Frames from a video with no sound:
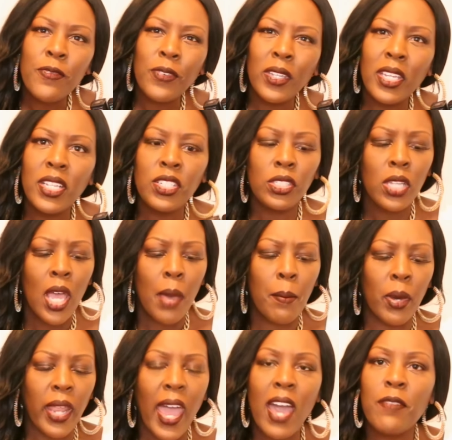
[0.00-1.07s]
finish,
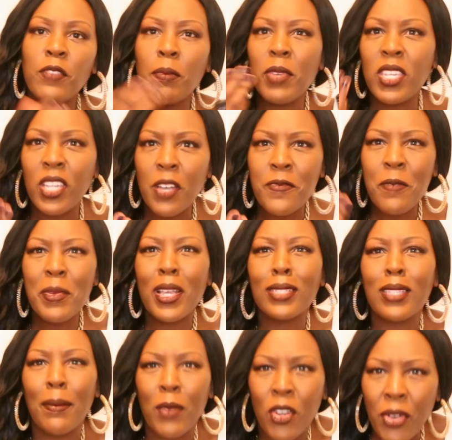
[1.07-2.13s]
but I have to be careful
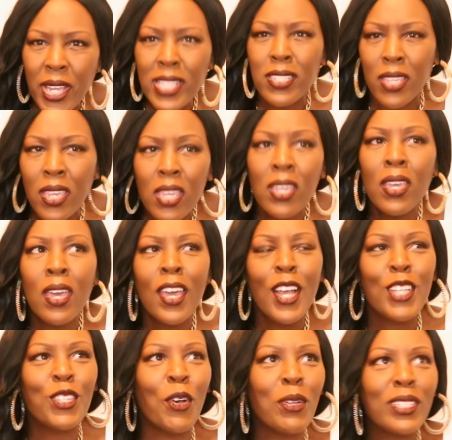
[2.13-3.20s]
because I'm greasy.
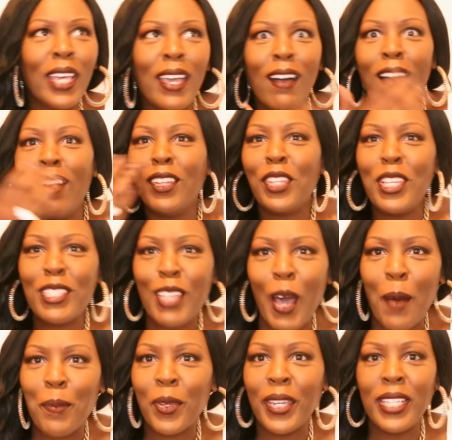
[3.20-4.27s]
So it's like all these
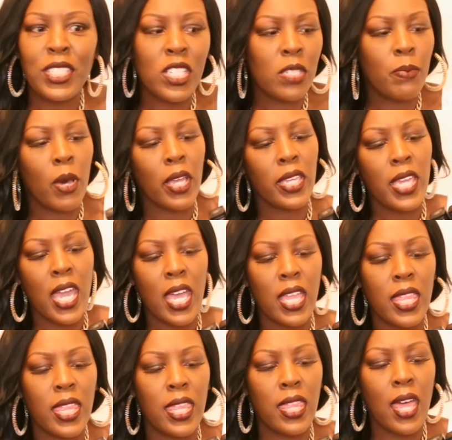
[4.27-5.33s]
combinations. But
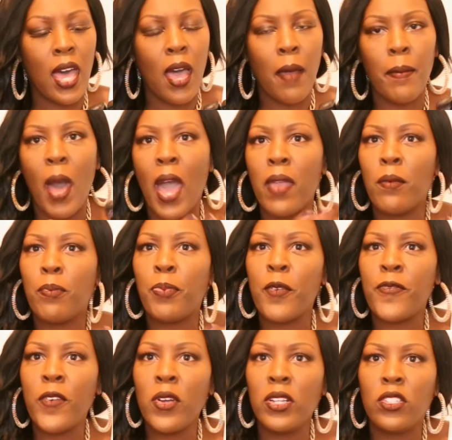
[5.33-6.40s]
yeah, um, I
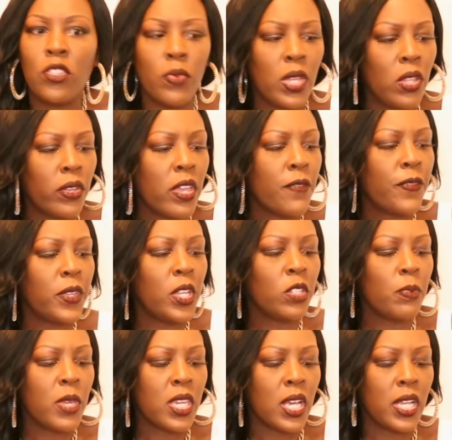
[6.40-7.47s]
prefer a dewy looking finish
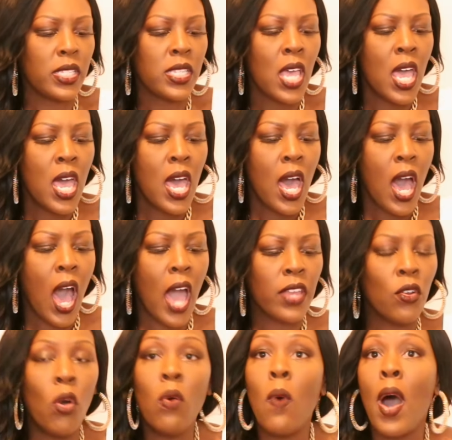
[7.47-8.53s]
because I
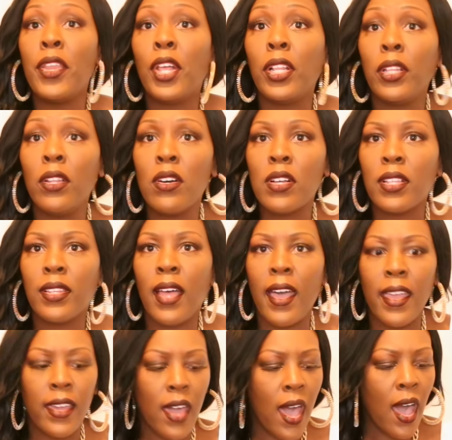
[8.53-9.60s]
don't want to look
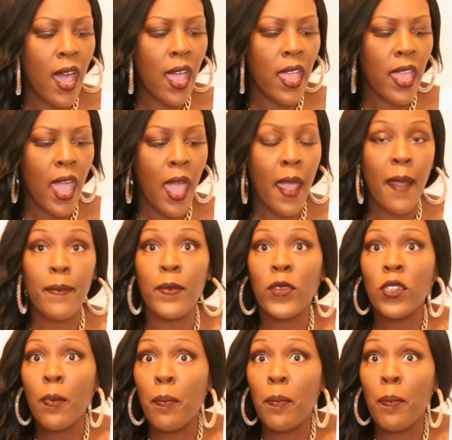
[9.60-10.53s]
like I am